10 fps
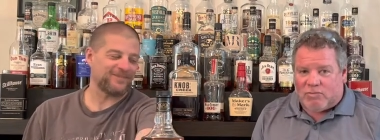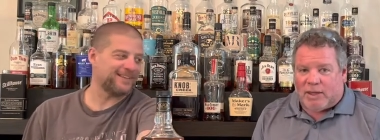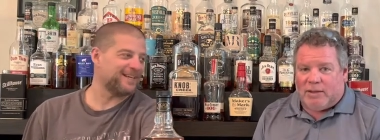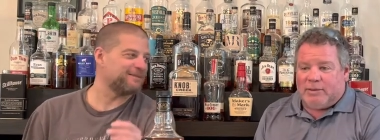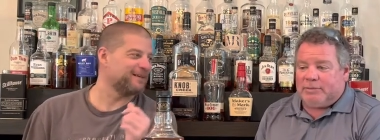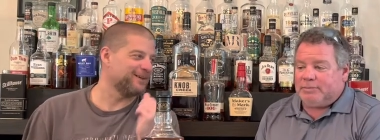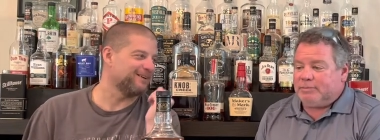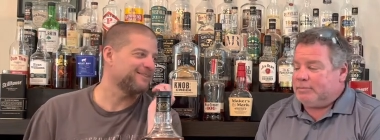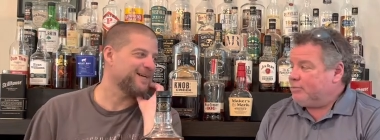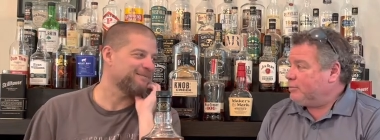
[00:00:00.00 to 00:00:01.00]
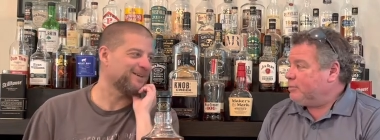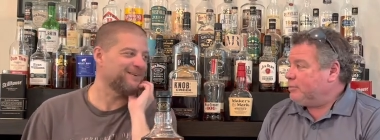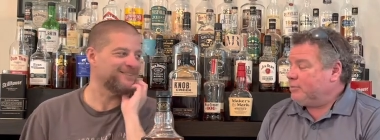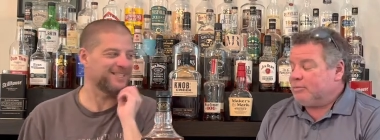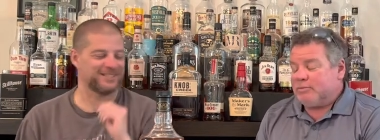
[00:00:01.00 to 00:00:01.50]
Speaker 1: that'll be an off-camera
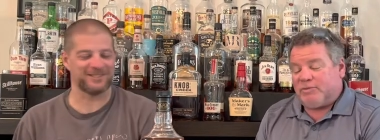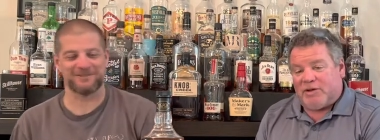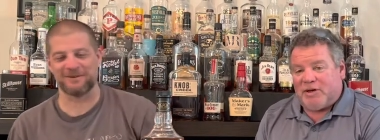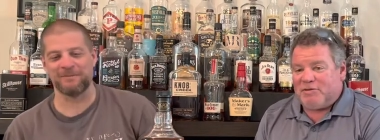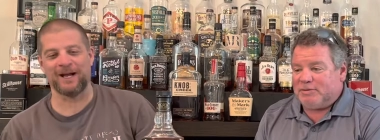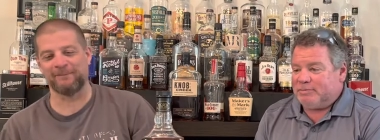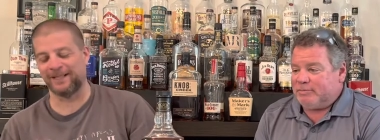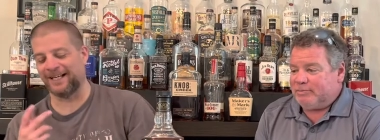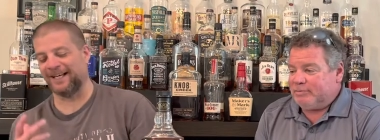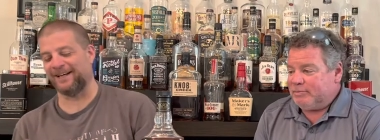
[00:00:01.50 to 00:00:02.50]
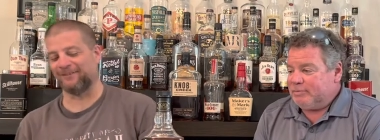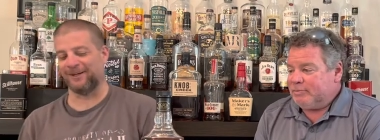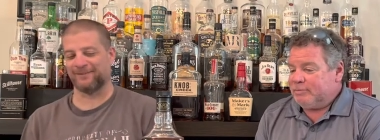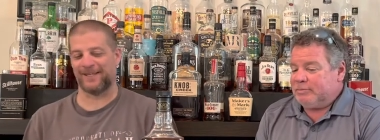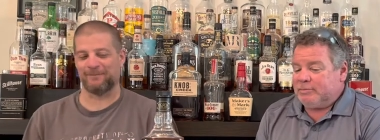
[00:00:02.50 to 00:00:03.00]
conversation. Just Fair remind me that I have an
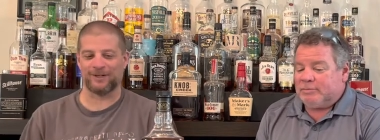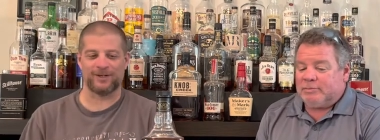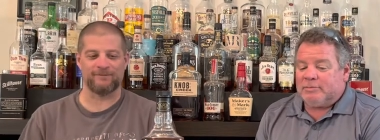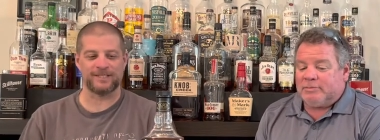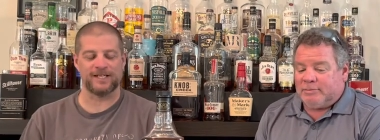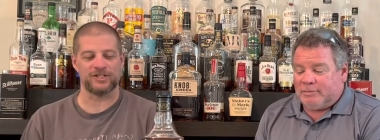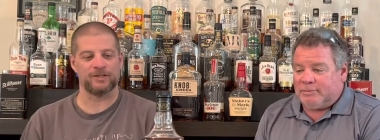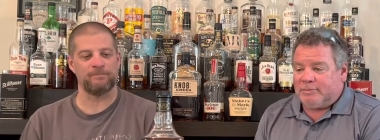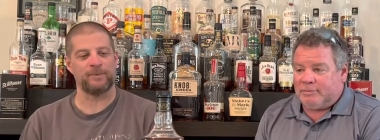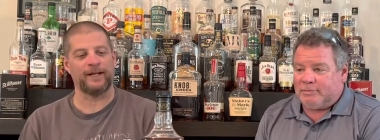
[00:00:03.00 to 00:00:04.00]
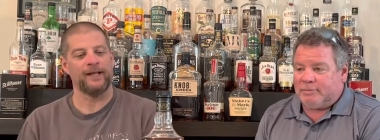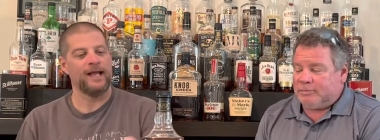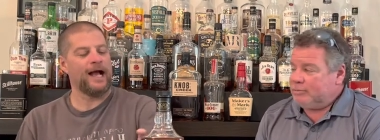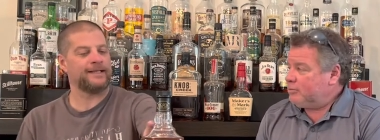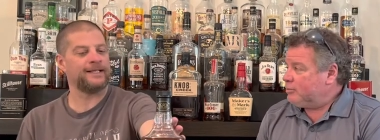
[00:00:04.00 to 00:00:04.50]
off-camera conversation. But
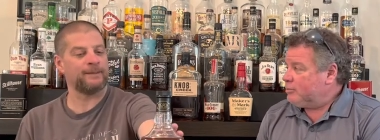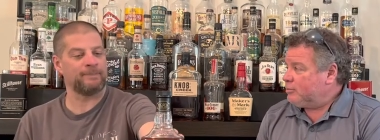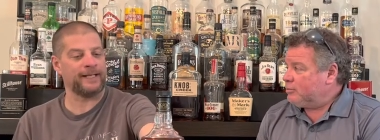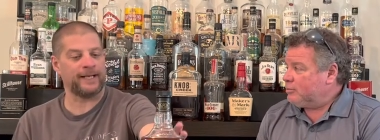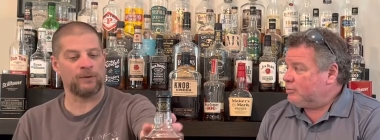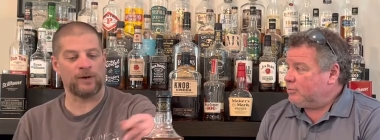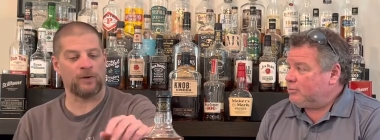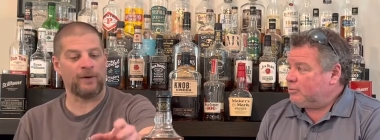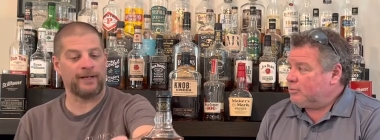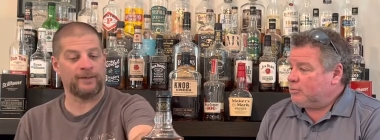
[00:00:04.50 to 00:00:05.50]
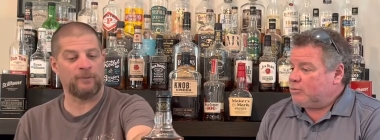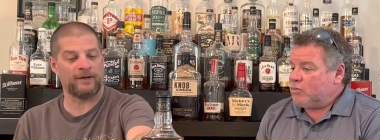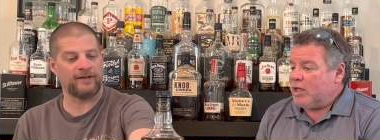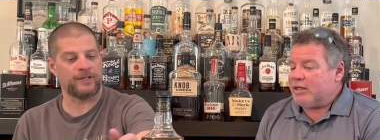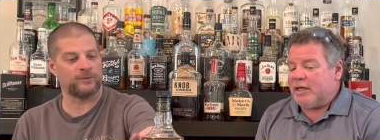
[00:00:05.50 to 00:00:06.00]
I think the banana went away. It went
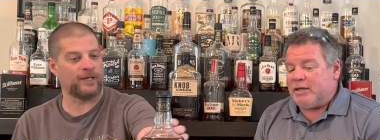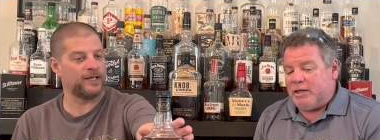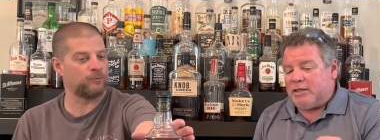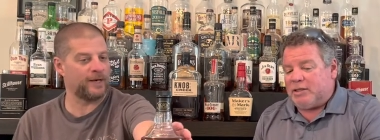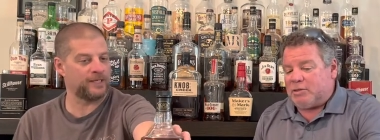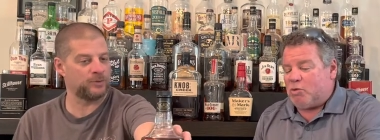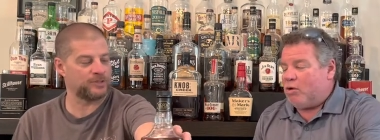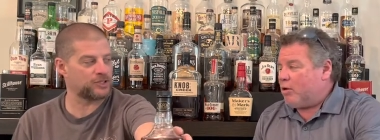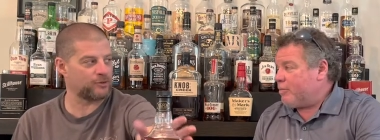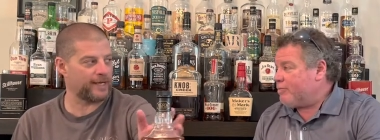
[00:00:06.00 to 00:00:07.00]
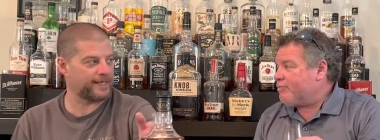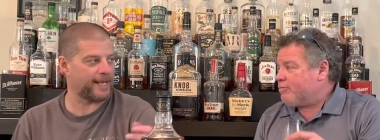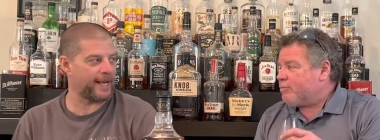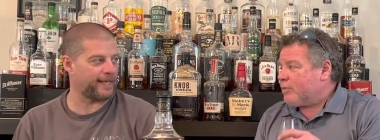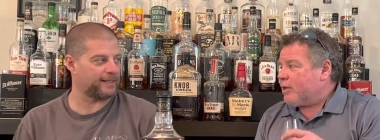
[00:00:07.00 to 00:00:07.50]
into, it, it, it went into a straight
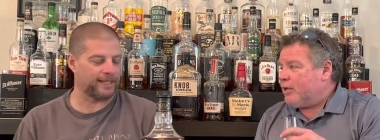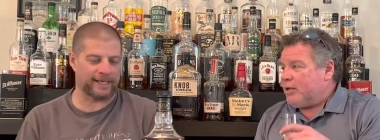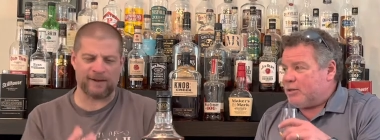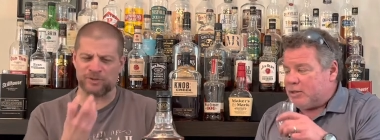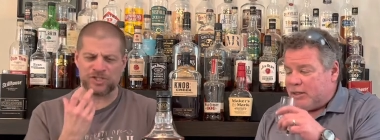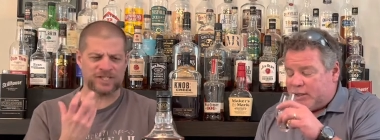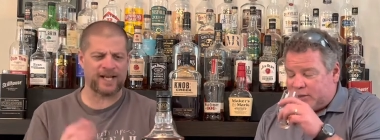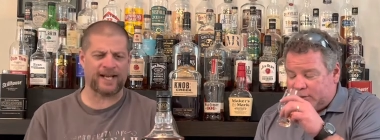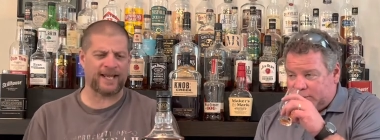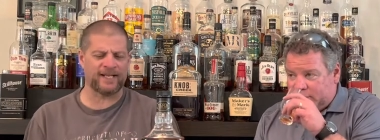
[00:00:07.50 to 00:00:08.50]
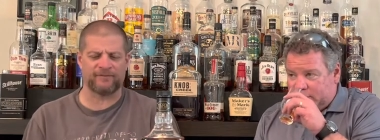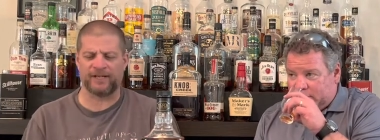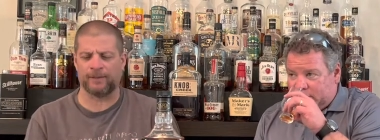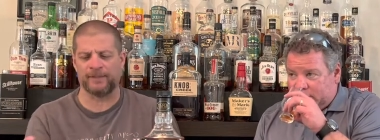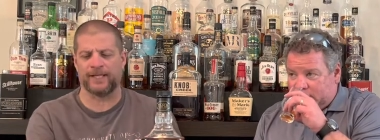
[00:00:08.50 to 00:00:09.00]
cake. Like is, I was just getting a hint of it in
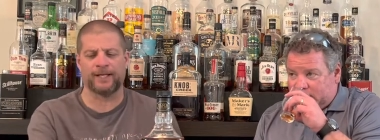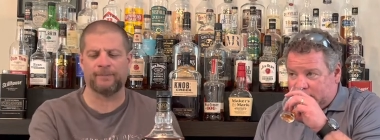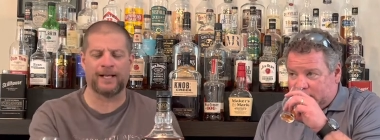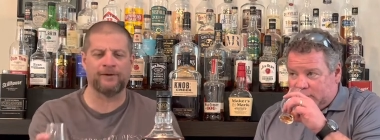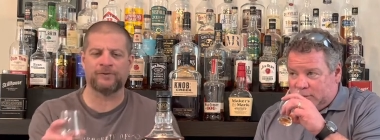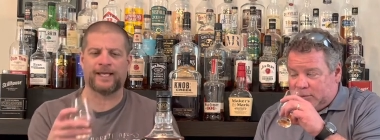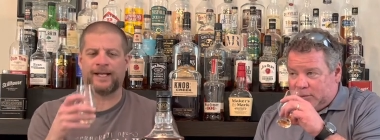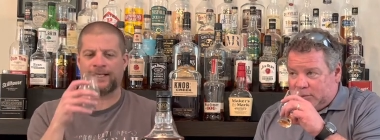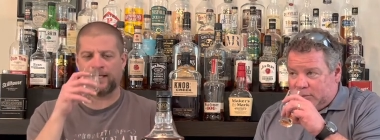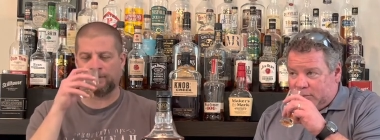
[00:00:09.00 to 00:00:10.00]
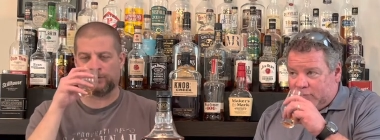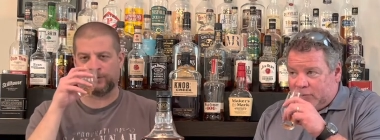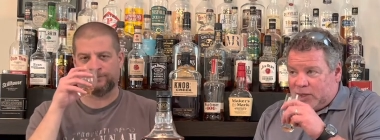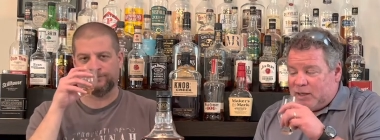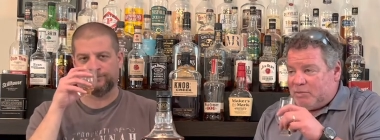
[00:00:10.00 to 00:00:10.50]
the beginning, but I don't get it anymore.
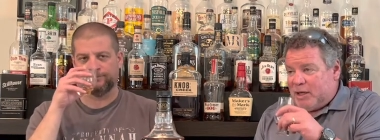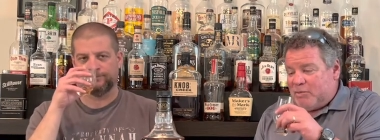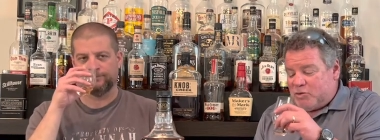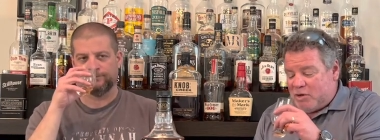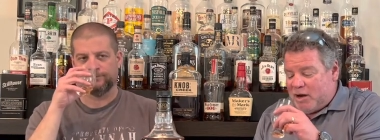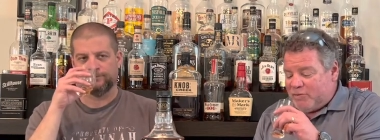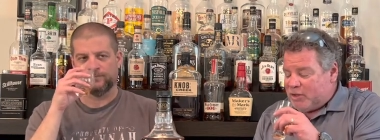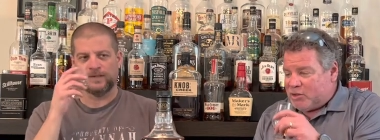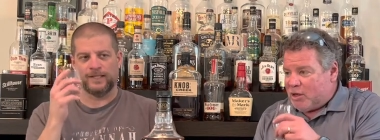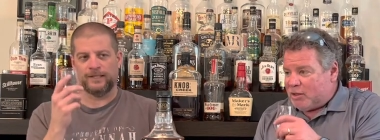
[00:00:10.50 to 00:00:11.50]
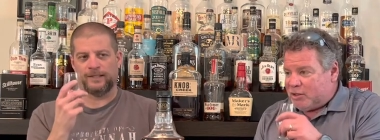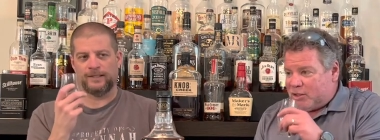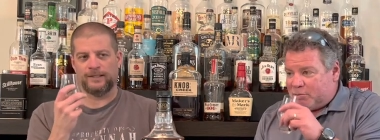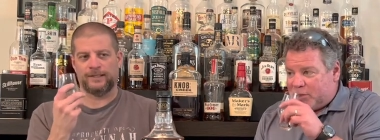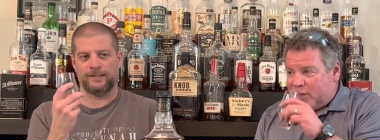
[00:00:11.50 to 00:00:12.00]
I'm, I'm trying for the chocolate
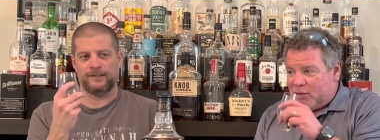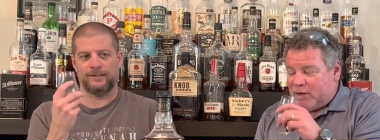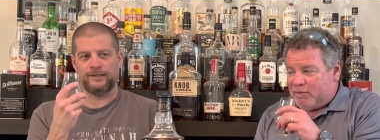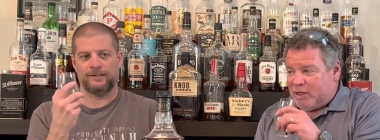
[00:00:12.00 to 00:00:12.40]
chip, but I don't have that